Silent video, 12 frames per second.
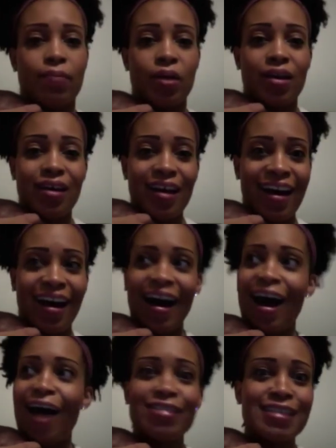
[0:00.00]

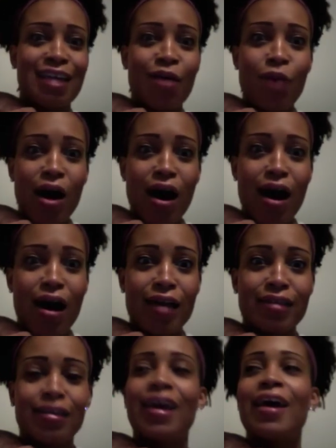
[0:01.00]
I was like, what?
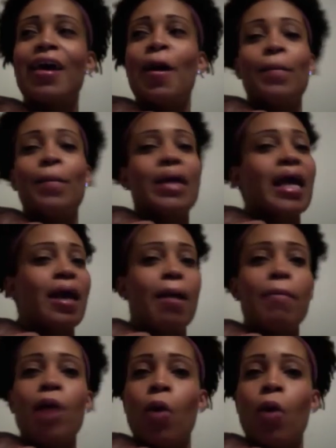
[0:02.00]
But I kept
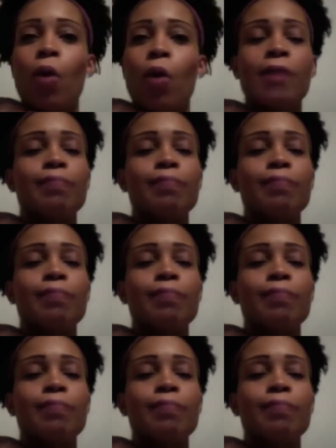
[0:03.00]
going.